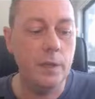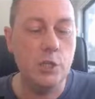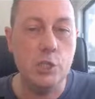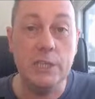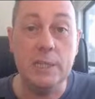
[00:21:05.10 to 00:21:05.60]
the
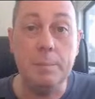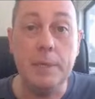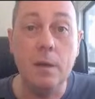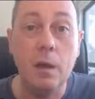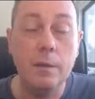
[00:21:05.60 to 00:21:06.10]

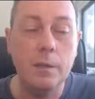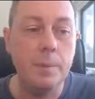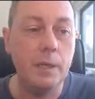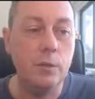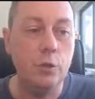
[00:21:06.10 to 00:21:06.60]
GDPR, the
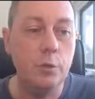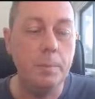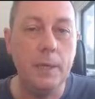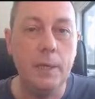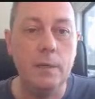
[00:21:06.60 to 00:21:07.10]
big
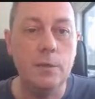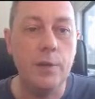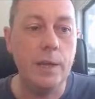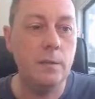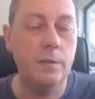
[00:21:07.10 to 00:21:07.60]
European
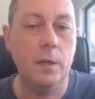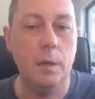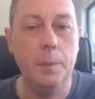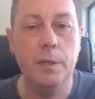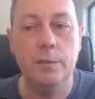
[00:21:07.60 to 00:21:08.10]
directive a
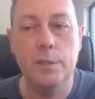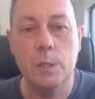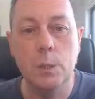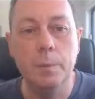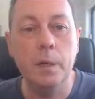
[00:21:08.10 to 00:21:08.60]
couple of years
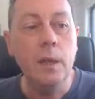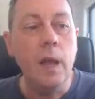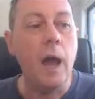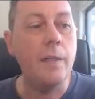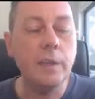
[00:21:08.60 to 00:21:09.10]
ago. But
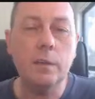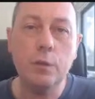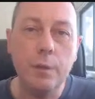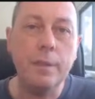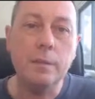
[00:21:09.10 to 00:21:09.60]
I think it's a
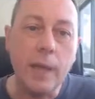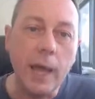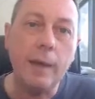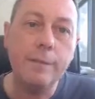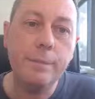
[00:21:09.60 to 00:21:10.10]
good thing to
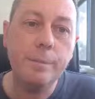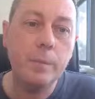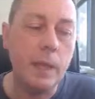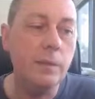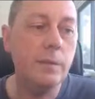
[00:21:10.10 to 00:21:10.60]
have
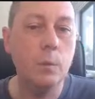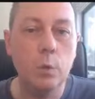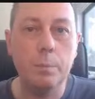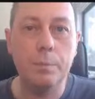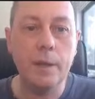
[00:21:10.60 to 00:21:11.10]
inside
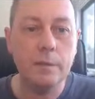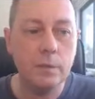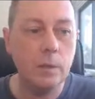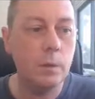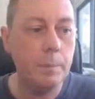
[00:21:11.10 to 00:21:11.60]
WordPress.
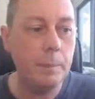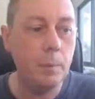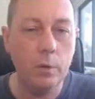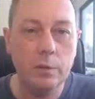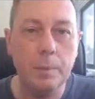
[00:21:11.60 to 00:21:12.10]
You know,
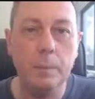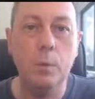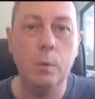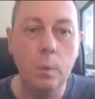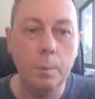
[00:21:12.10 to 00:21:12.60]
people want to be
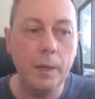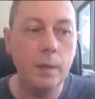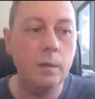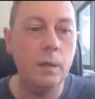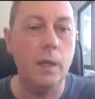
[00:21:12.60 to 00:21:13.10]
more
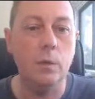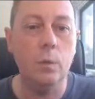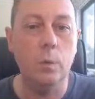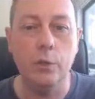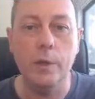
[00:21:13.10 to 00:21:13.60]
open and
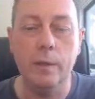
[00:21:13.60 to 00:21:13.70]
know what